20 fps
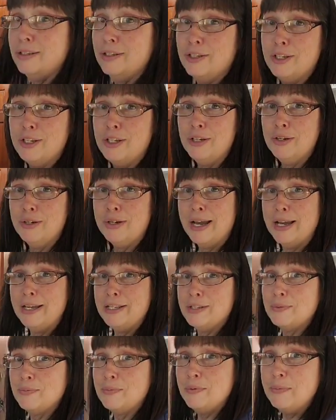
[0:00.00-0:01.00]
do you
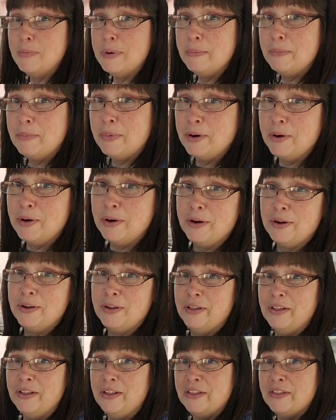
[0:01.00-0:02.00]
guys remember
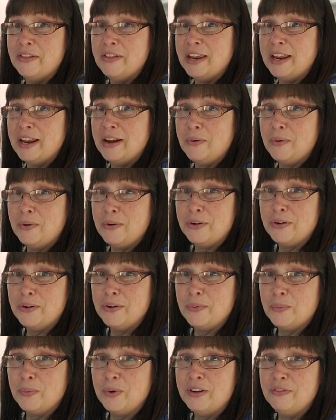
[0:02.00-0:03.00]
that I ordered
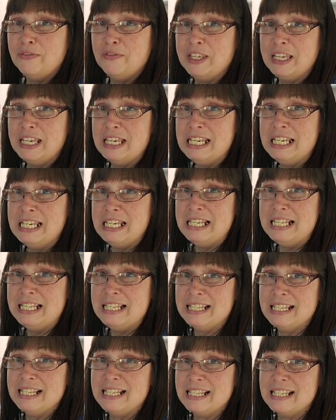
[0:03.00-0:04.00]
one of
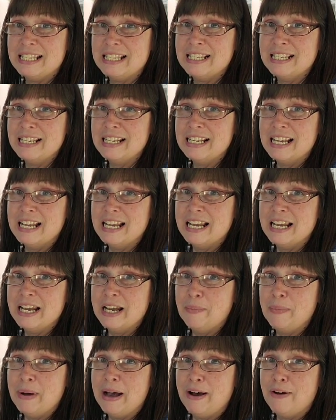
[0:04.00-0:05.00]
these
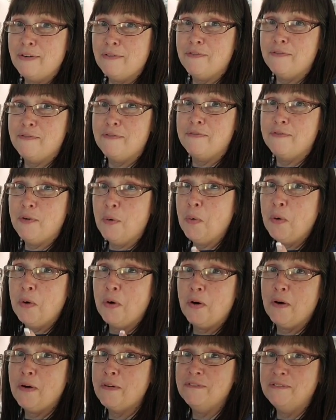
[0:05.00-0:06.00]
about four
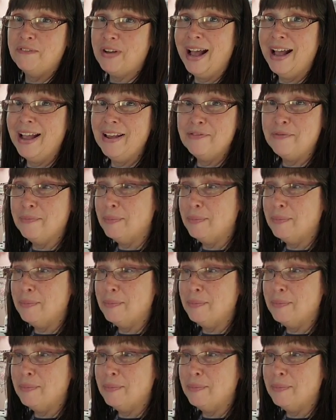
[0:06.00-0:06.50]
or five